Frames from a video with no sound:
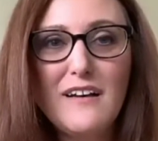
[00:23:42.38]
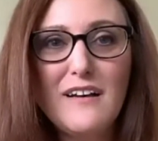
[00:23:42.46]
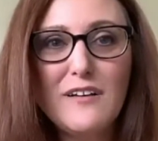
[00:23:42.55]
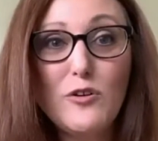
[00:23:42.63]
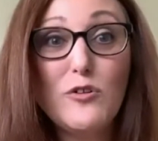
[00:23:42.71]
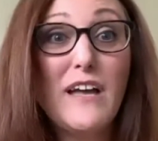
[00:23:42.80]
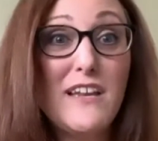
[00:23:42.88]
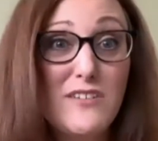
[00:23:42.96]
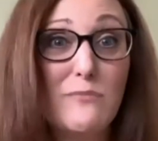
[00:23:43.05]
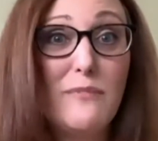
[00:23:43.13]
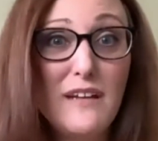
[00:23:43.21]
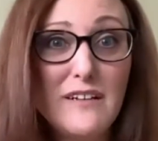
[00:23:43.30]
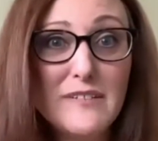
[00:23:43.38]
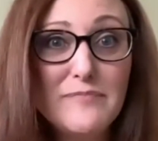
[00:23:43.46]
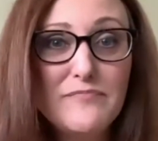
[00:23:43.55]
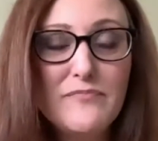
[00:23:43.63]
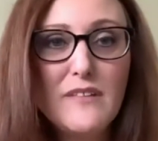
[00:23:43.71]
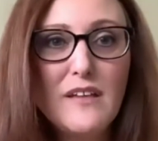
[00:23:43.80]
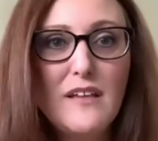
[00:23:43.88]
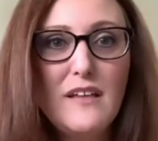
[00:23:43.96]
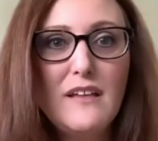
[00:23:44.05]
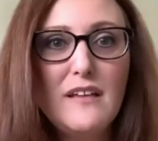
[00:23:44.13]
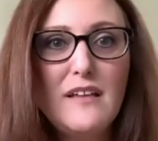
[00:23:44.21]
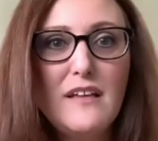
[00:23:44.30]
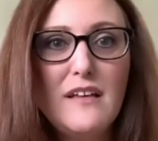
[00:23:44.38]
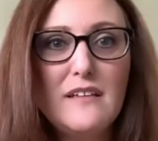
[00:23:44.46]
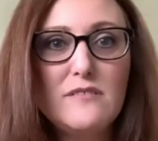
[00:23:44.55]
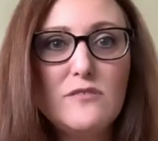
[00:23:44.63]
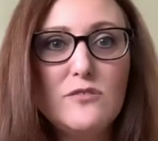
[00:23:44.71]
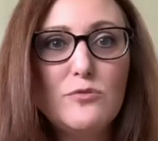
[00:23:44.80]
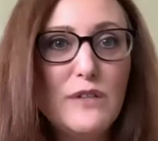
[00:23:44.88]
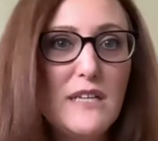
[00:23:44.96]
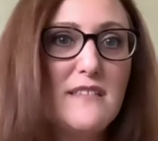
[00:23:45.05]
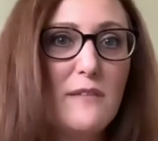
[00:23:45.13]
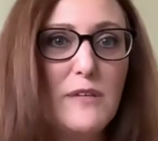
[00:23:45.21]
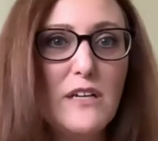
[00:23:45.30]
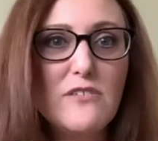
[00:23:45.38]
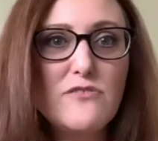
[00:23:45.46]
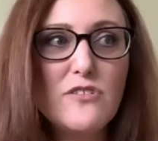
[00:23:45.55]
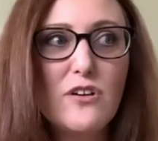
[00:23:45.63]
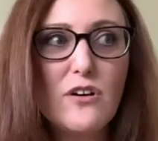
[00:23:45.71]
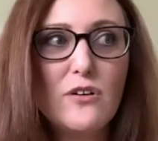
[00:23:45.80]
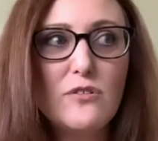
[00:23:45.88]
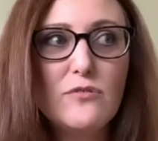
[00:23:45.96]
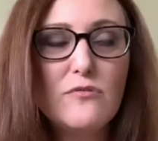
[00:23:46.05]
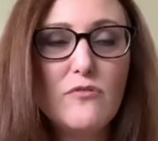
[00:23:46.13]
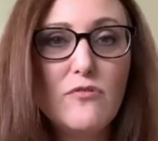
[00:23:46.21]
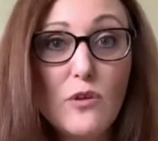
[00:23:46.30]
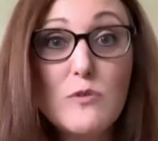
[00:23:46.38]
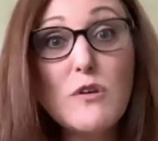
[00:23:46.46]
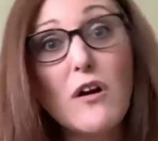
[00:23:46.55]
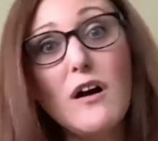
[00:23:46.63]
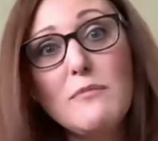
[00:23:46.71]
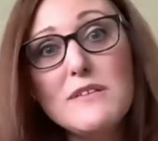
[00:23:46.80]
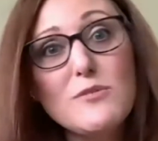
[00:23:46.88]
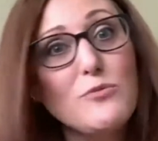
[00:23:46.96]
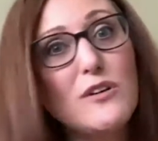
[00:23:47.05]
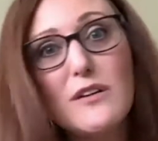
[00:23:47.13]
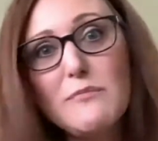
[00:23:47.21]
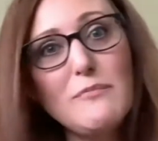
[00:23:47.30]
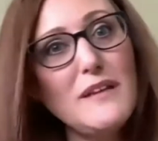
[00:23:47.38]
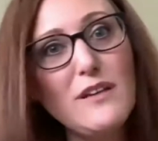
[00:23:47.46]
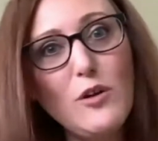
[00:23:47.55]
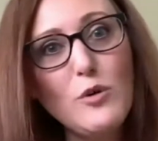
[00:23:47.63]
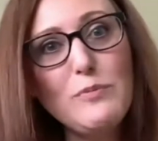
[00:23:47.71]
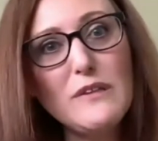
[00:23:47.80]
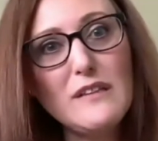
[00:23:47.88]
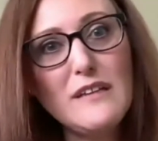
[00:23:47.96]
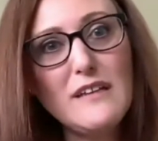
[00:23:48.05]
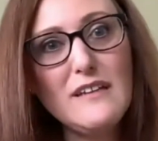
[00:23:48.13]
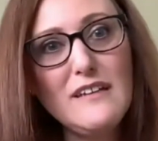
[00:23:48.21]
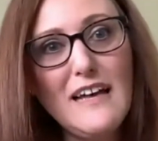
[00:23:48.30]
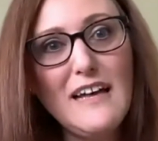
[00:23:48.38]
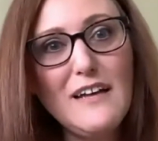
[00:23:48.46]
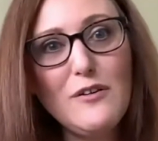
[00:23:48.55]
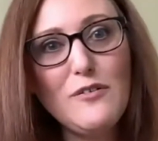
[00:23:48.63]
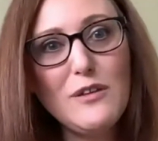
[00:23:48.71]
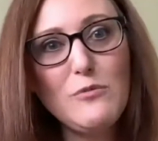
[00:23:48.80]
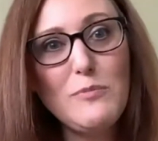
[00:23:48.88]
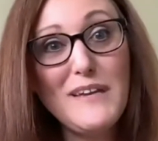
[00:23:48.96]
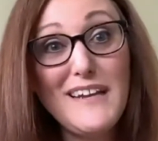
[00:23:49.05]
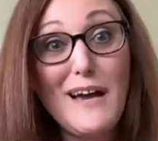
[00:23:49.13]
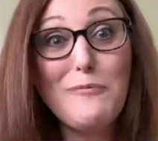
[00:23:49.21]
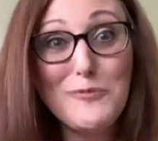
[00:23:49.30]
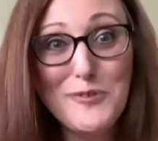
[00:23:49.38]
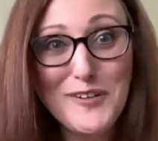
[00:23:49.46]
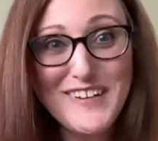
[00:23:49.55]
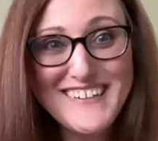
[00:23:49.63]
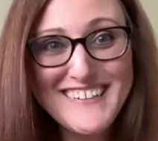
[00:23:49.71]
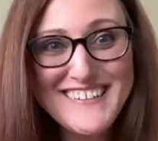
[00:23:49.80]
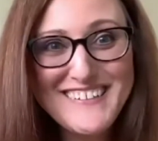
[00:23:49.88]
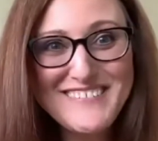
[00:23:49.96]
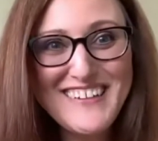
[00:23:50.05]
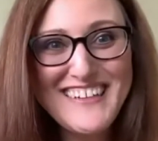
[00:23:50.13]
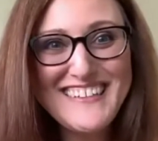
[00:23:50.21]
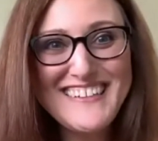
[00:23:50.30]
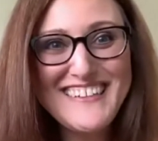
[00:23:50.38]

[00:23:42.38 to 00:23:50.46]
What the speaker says: Caucasian male. And 20-some years ago, those comments were made openly. Now there will be an uproar, right?